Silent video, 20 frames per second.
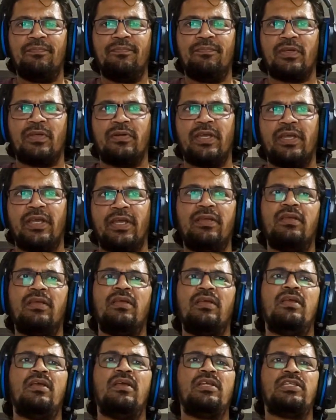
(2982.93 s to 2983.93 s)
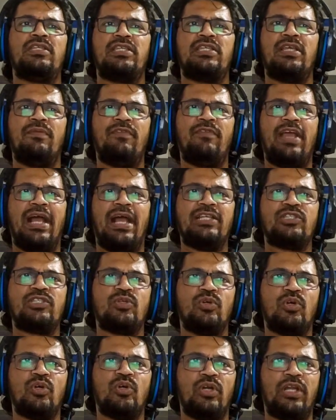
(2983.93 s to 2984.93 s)
Okay. Same way
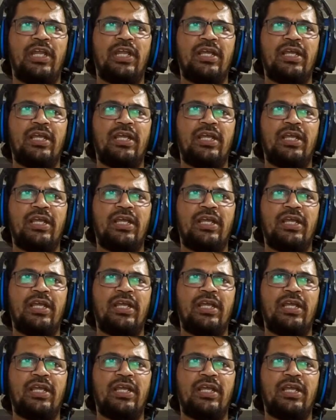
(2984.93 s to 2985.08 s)
isochoric,